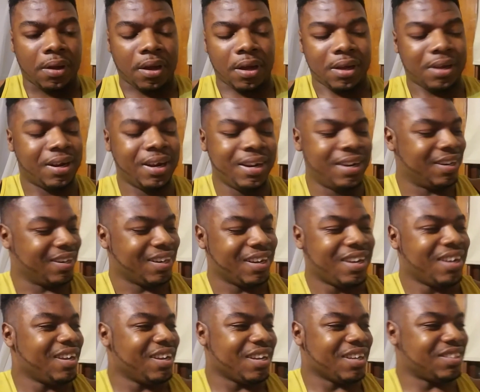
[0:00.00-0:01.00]

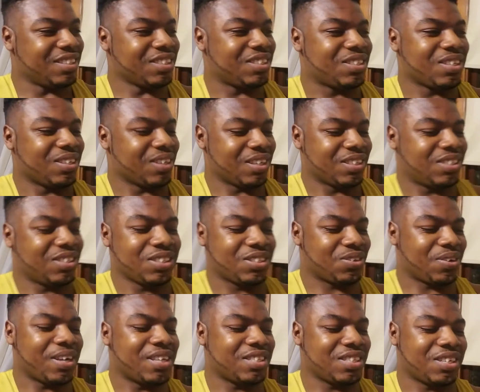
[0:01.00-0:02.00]
it's just
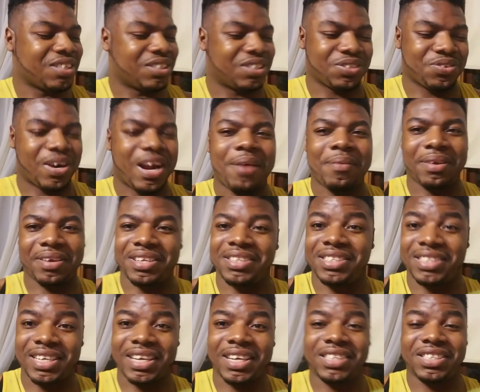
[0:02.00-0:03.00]
crazy to describe it, because
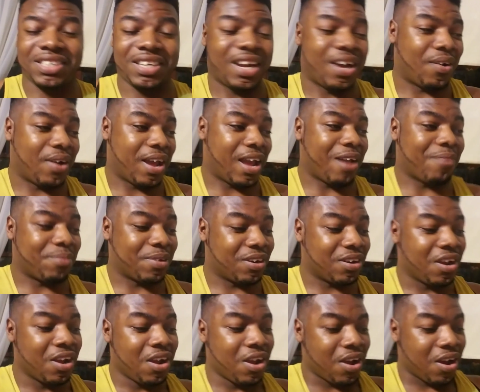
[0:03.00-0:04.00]
it's actually how it happened.
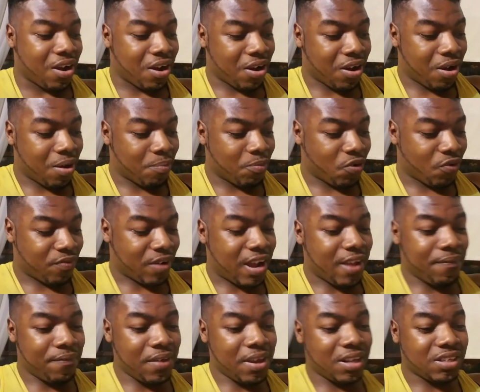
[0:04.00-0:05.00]

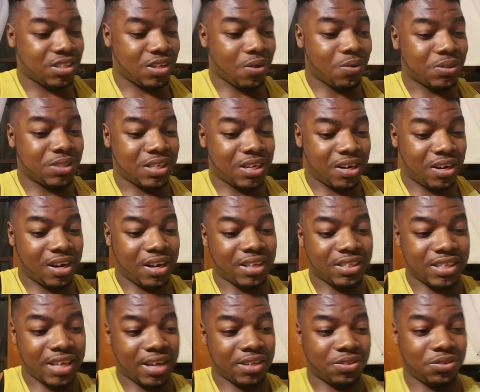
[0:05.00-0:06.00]
Revive Phoenix goes in and hits
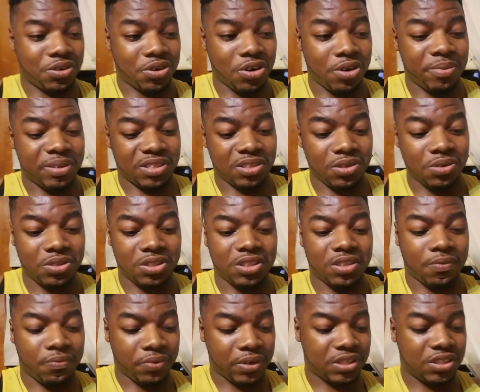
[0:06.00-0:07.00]
Hazard Kirby. So he uses the
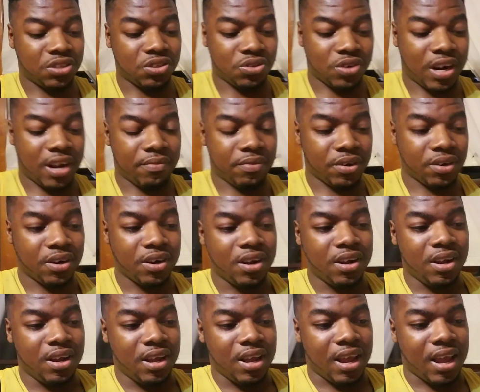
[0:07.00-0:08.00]
friction driver
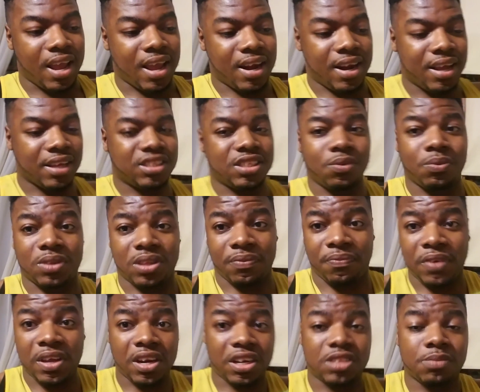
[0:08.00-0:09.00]
and hits it with the
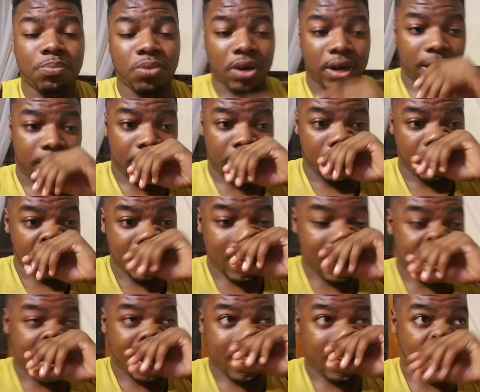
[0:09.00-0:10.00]
Phoenix break.
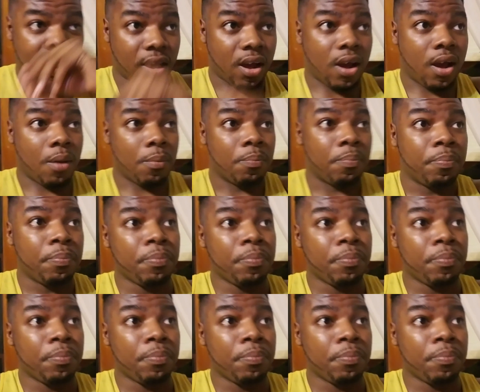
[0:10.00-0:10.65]
And